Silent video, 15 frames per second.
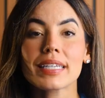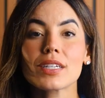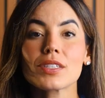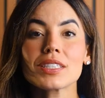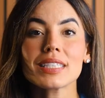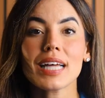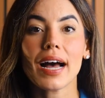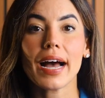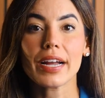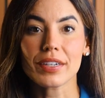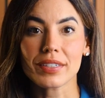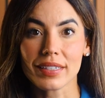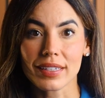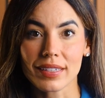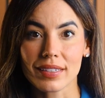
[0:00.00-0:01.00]
here's the
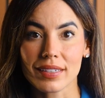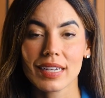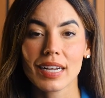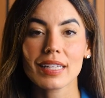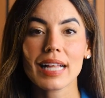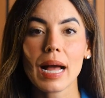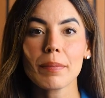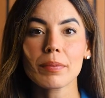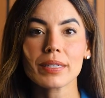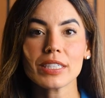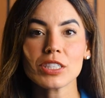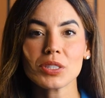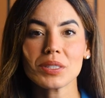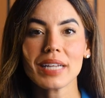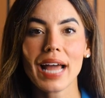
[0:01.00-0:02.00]
irony.
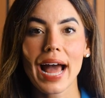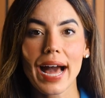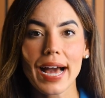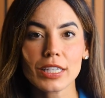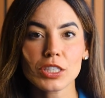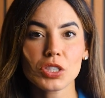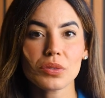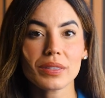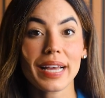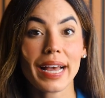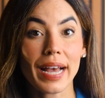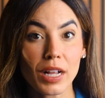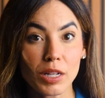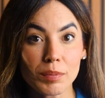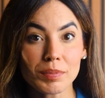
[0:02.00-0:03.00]
Collaboration actually
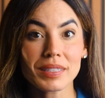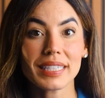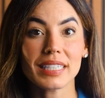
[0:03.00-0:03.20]
helps